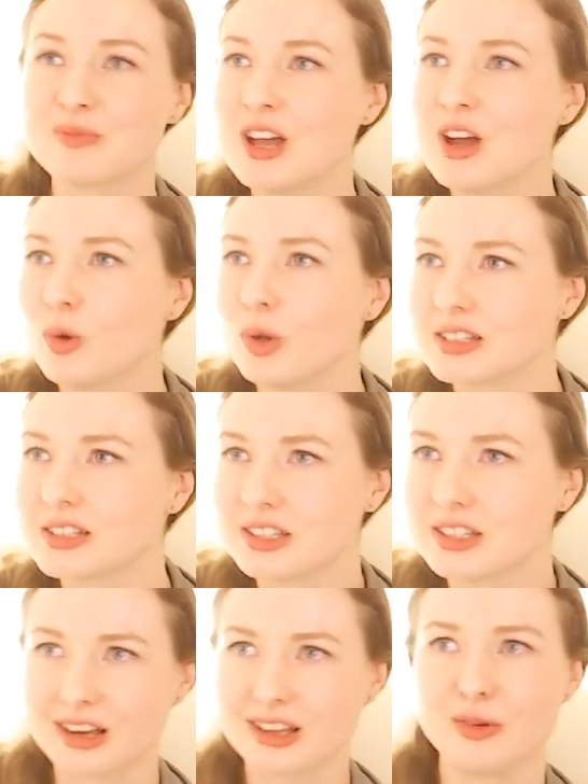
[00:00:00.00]
Well, that's
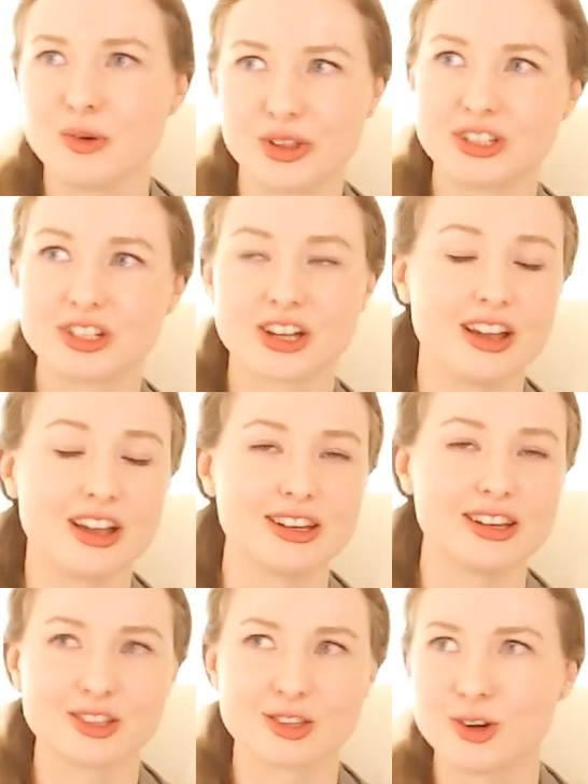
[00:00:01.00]
exactly what the
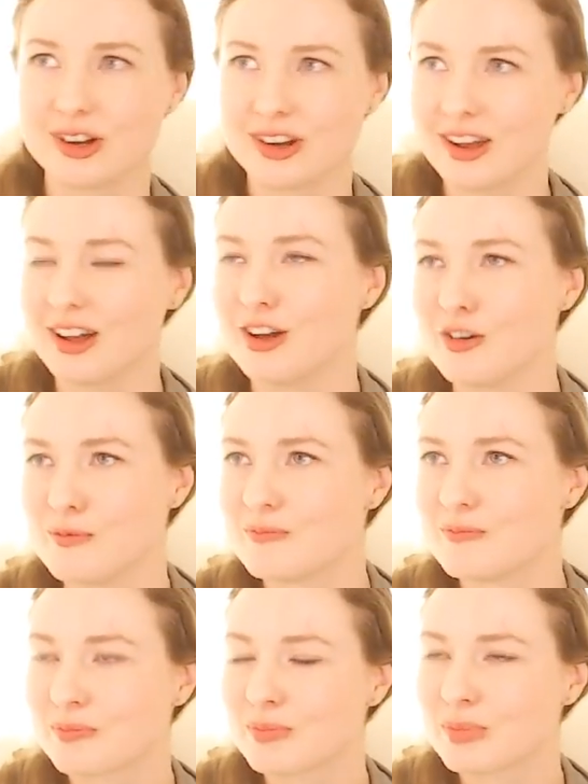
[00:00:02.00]
Chinese thought
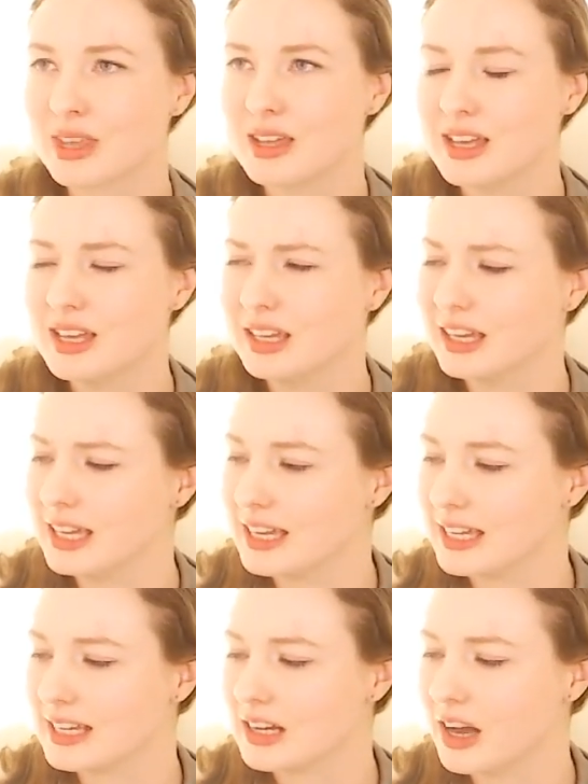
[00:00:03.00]

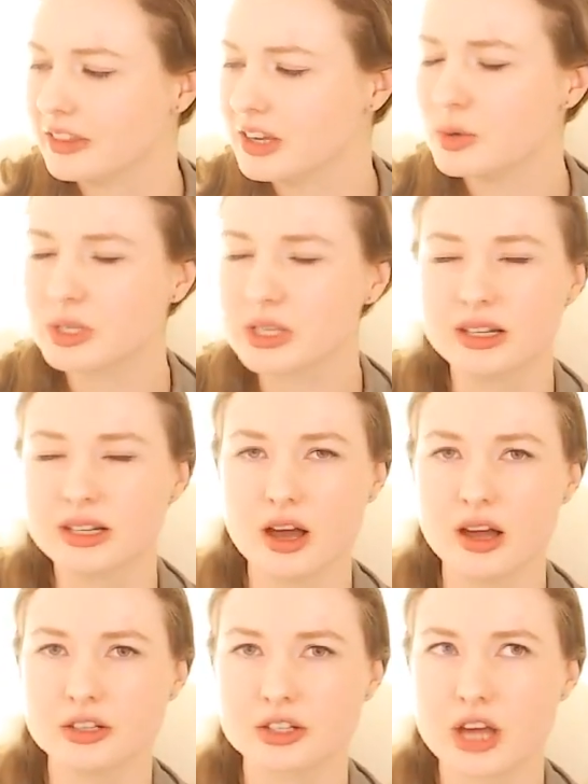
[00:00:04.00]
in, I think it was the
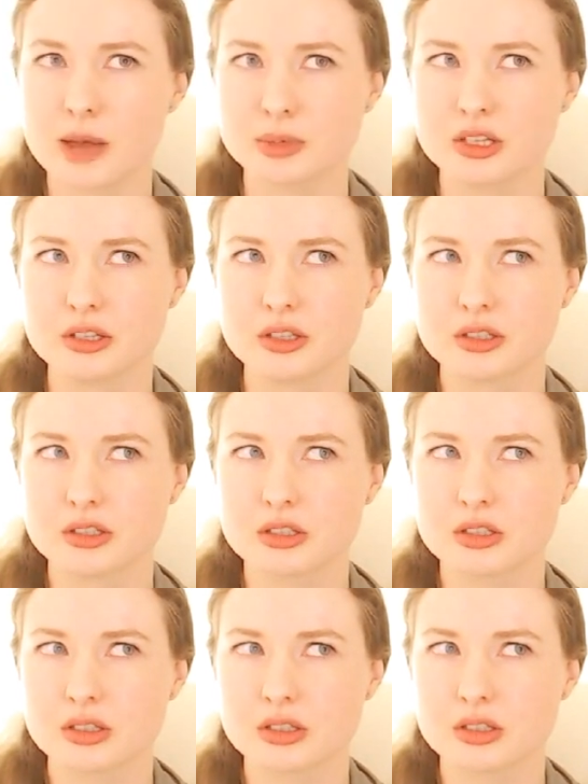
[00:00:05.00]
9
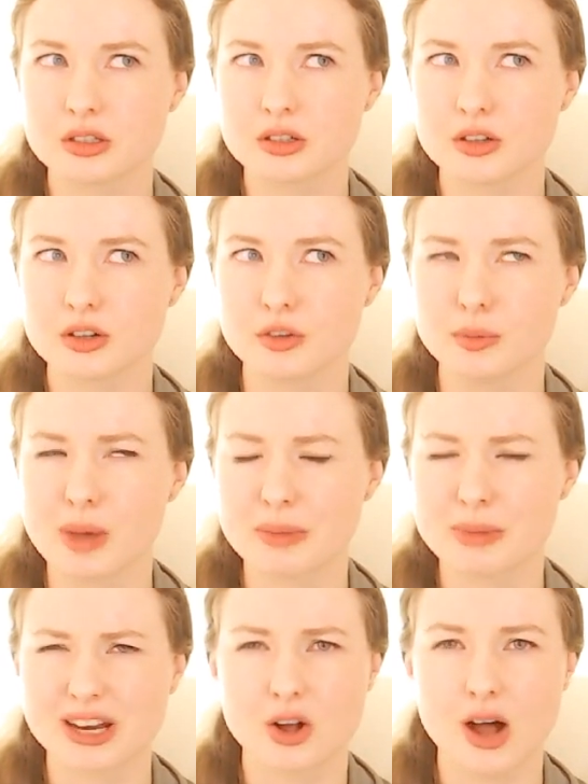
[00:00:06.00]
chapters of
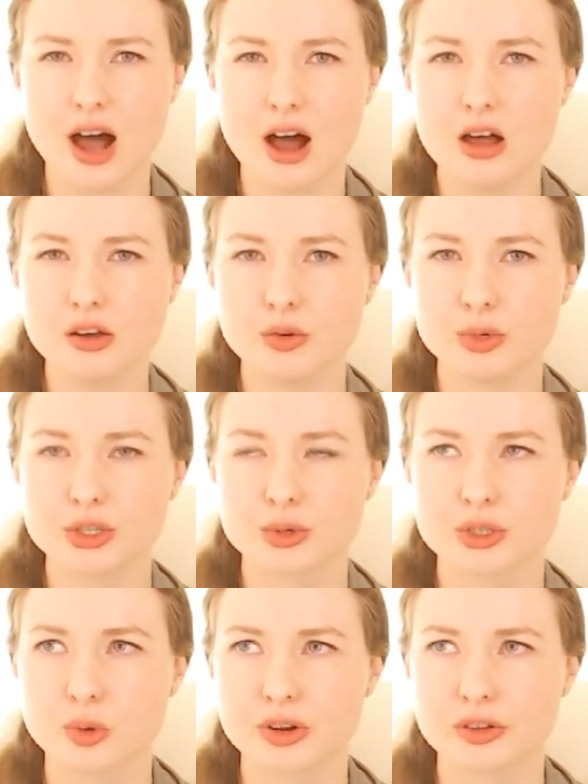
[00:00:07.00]
mathematical art, which
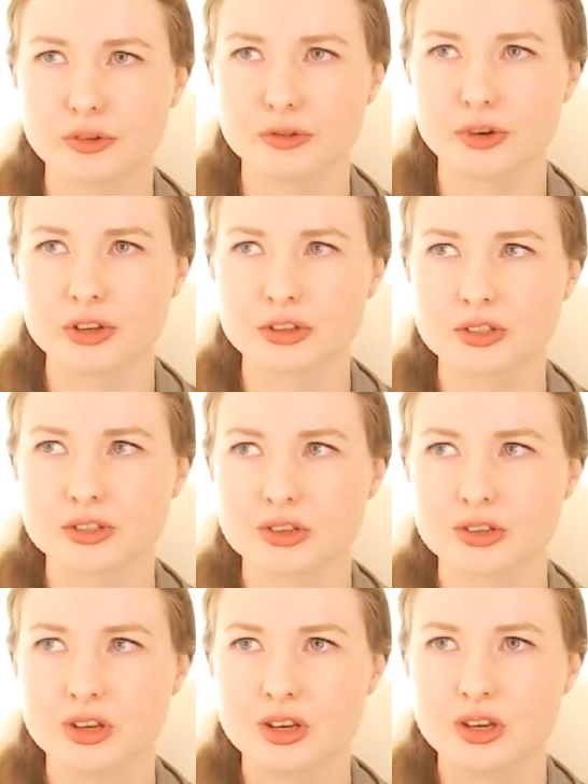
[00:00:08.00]
was one of the first
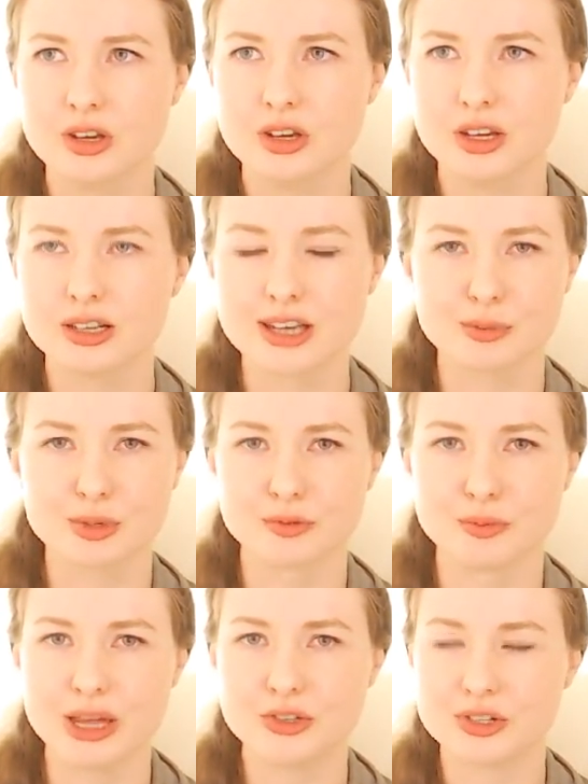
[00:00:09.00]
examples of
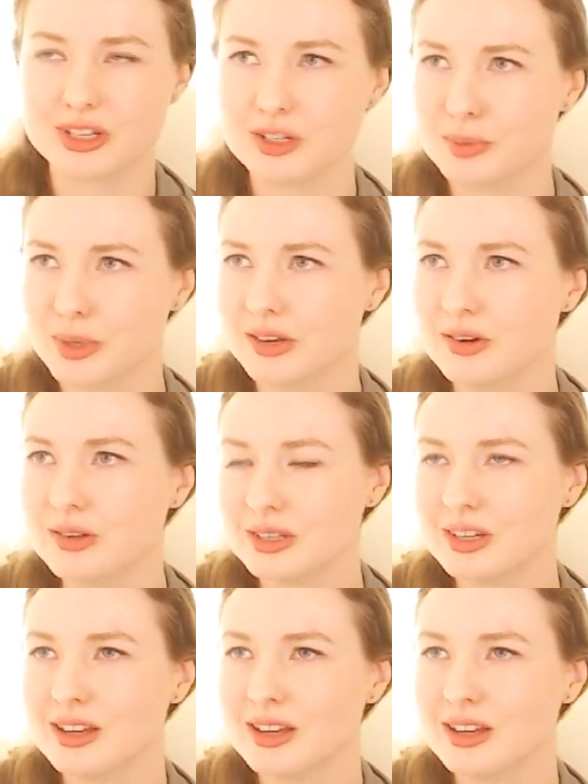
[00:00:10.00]
matrices being used,